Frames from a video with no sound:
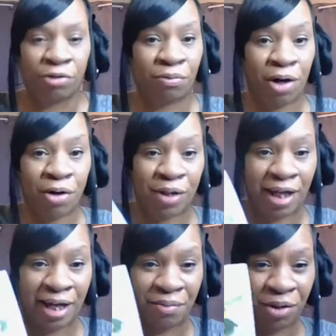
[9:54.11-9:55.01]
grow
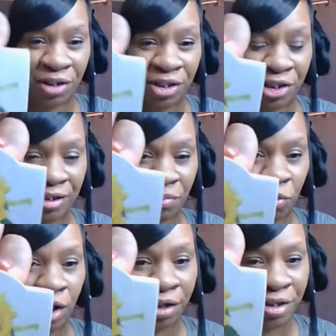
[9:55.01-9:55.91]
kit where it's just
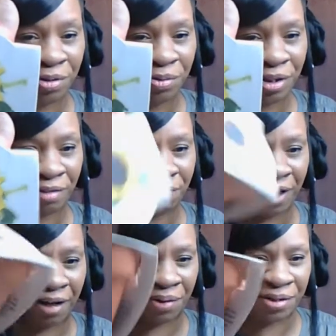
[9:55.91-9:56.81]
one or two
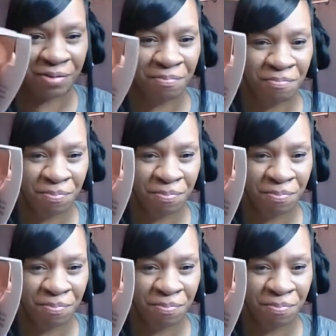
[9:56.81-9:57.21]
sunflowers.